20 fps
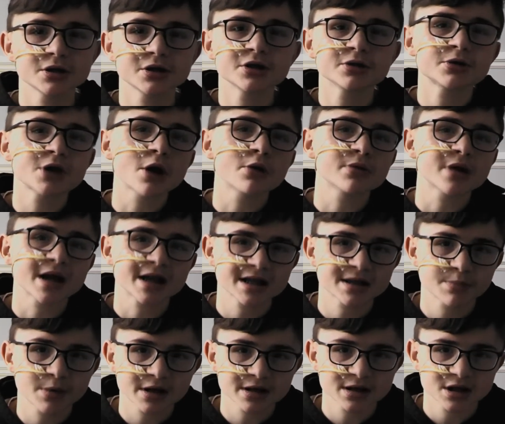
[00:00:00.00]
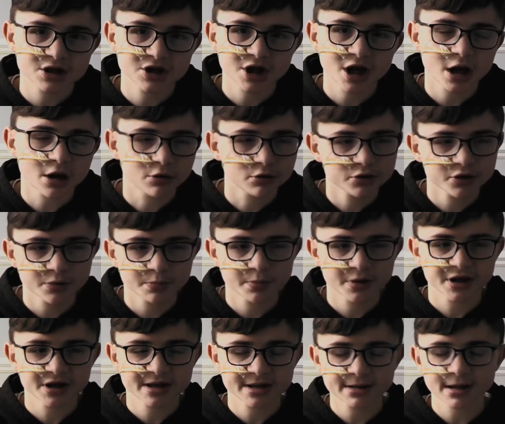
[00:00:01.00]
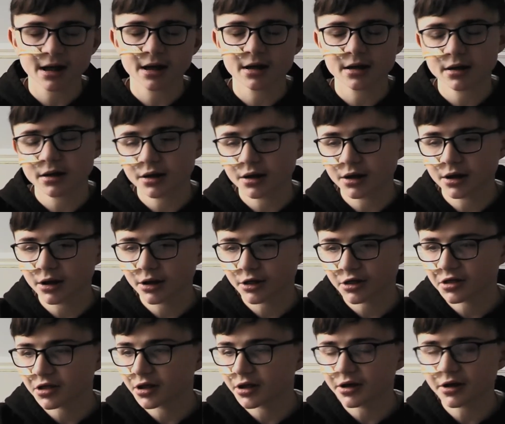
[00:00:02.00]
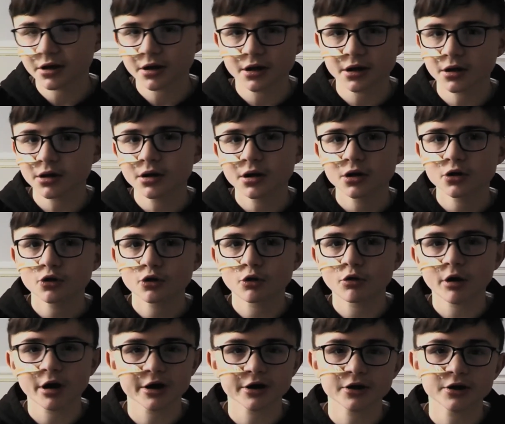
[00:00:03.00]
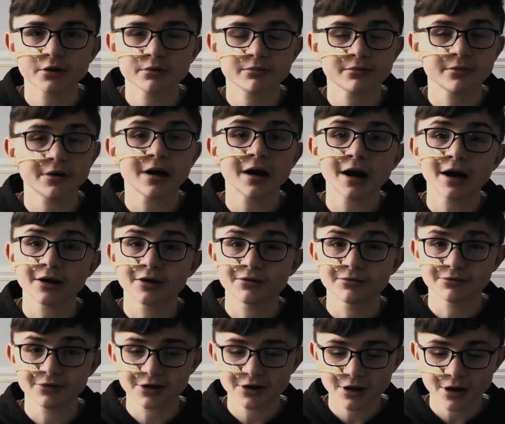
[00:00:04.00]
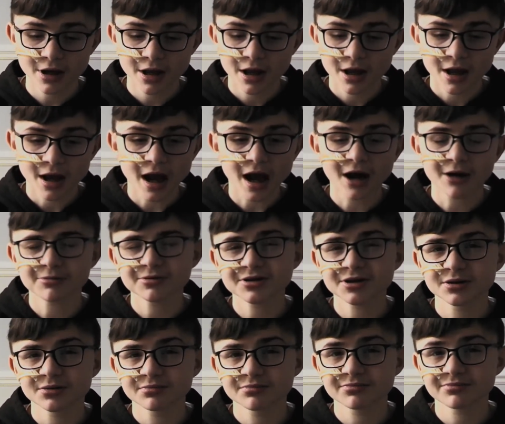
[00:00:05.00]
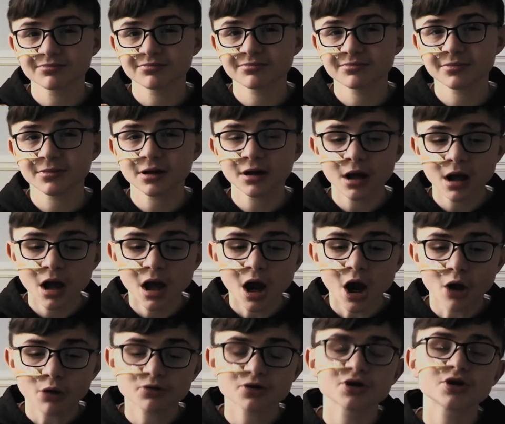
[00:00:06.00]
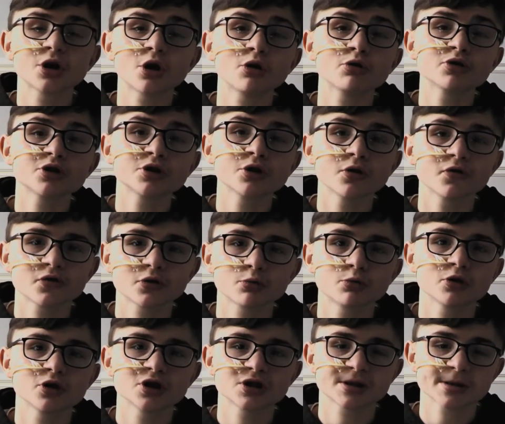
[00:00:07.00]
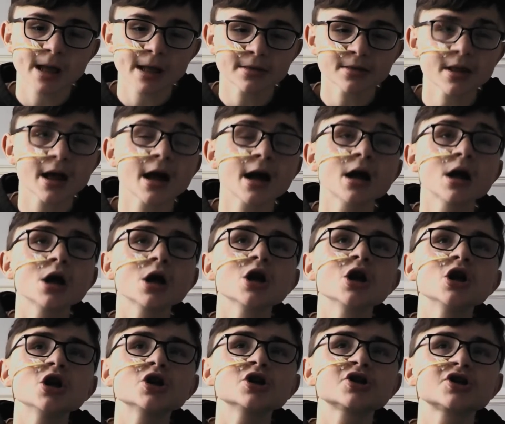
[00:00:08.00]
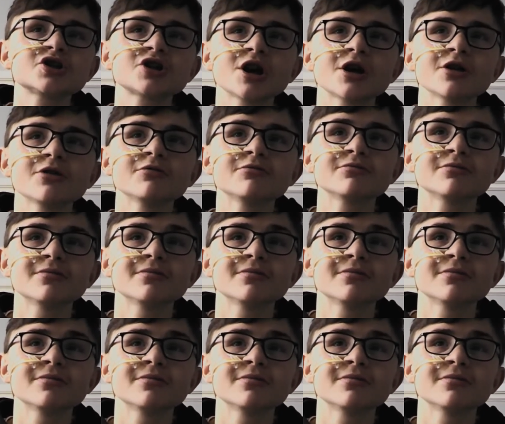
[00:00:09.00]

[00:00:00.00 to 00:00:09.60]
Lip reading: don't expect a child to be sat in a theatre quiet, and I wasn't old enough to understand that, so